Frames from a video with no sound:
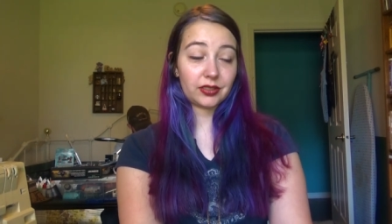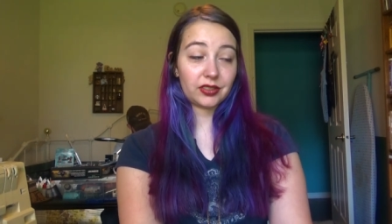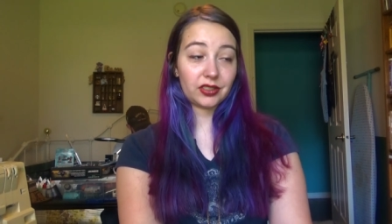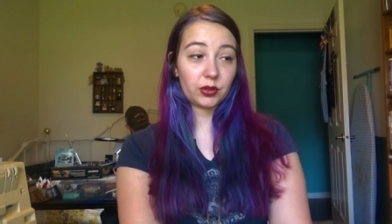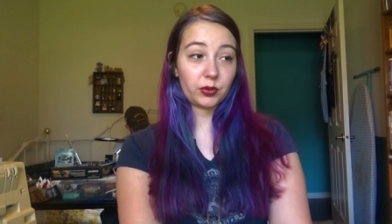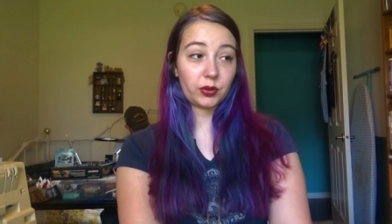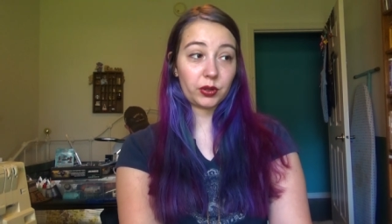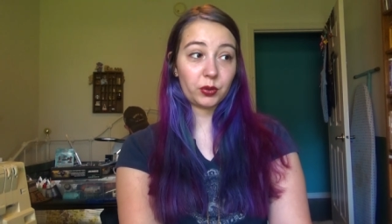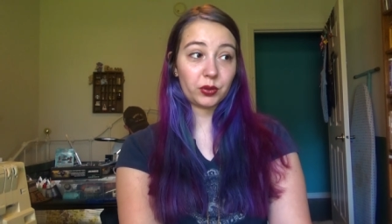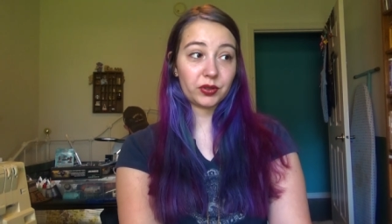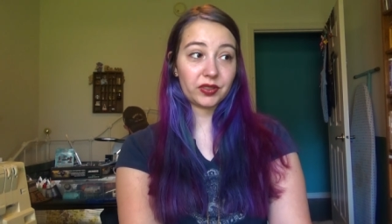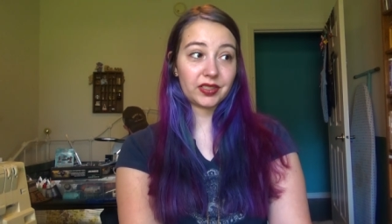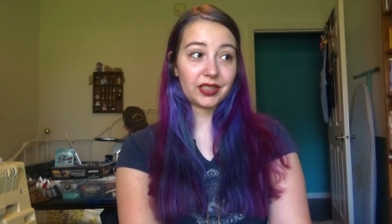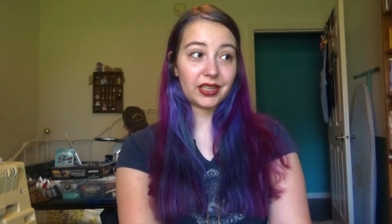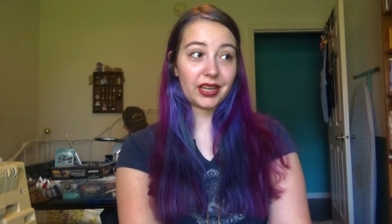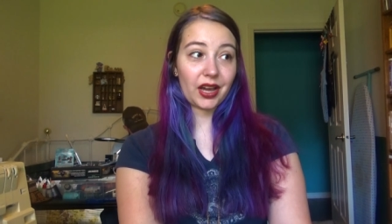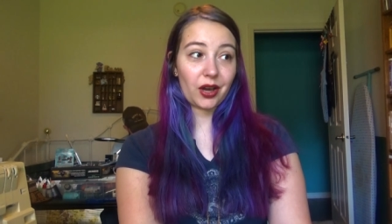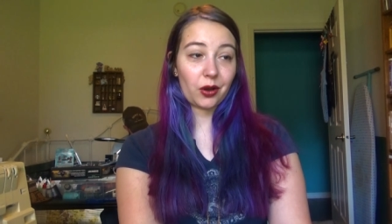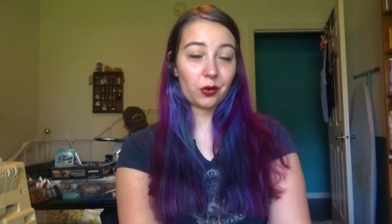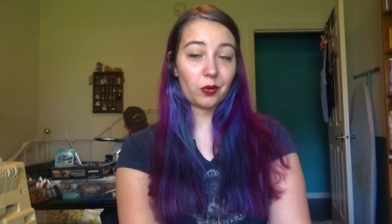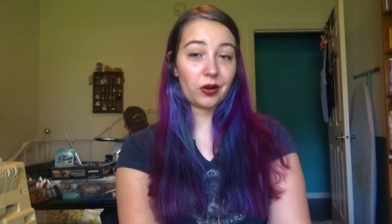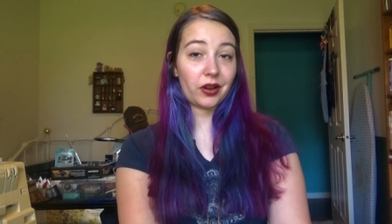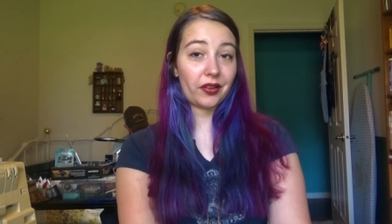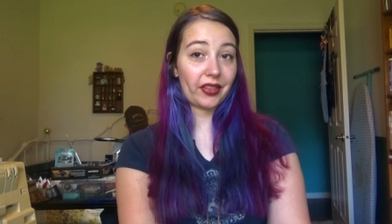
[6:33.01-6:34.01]
so we will see
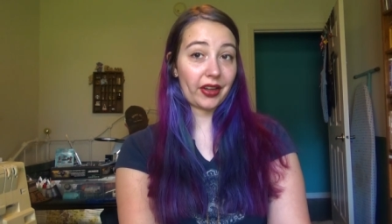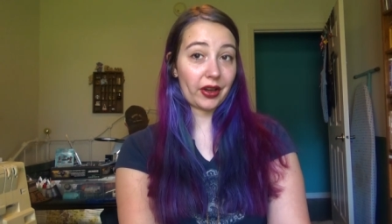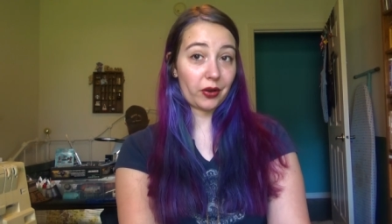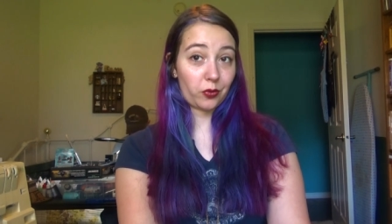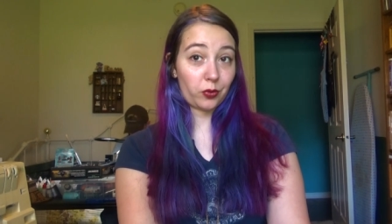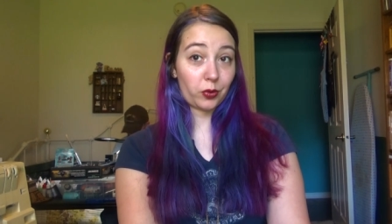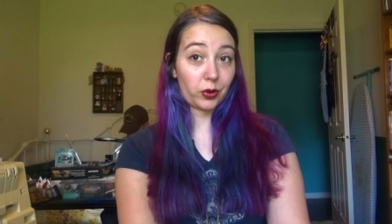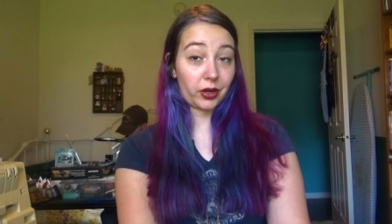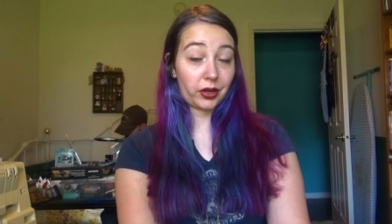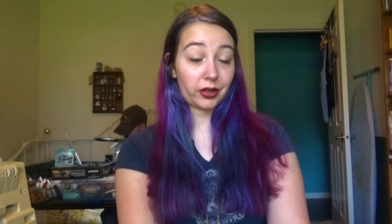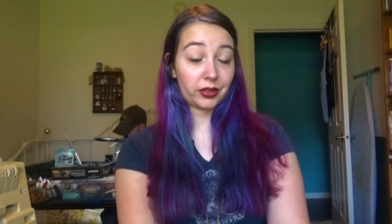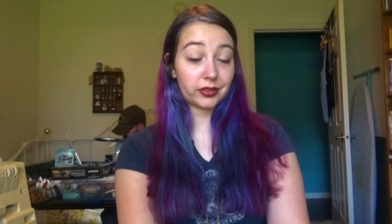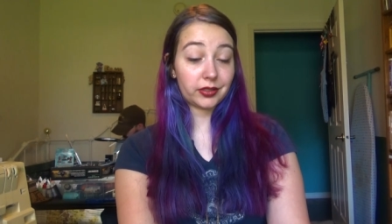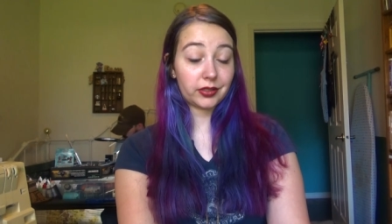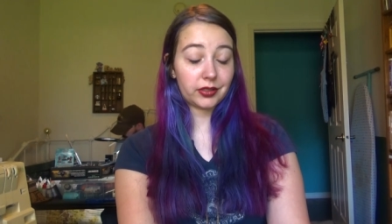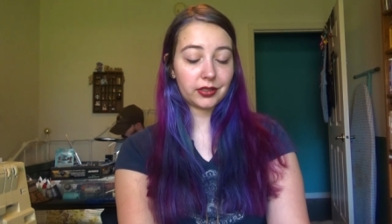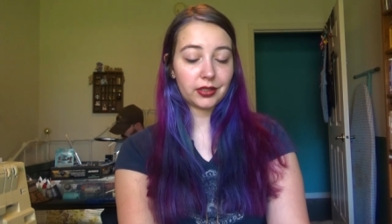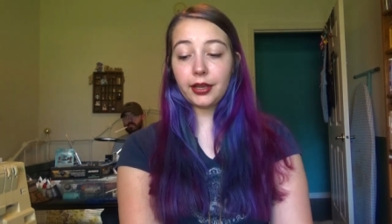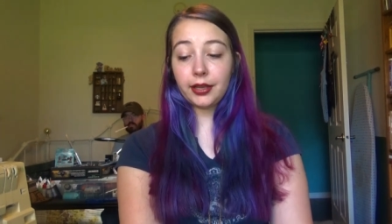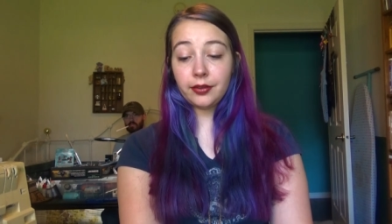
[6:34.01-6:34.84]
how well that works.